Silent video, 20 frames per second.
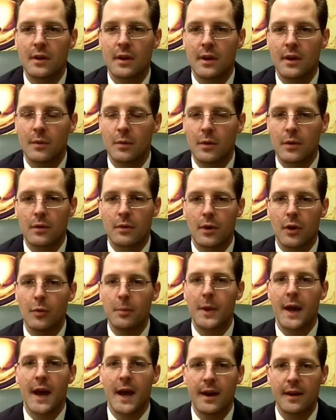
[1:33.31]
and it will
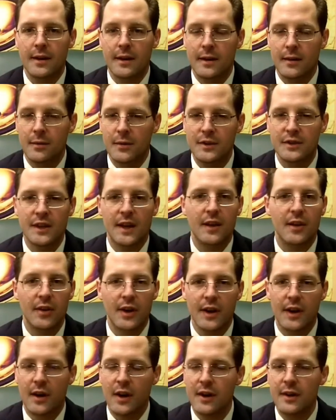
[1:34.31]
grow back and
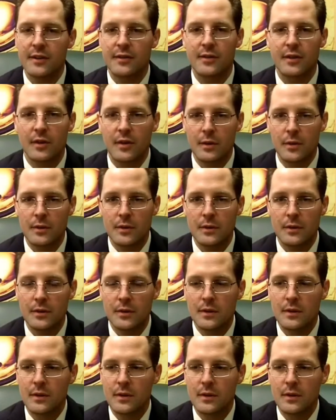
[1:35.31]
regenerate on its own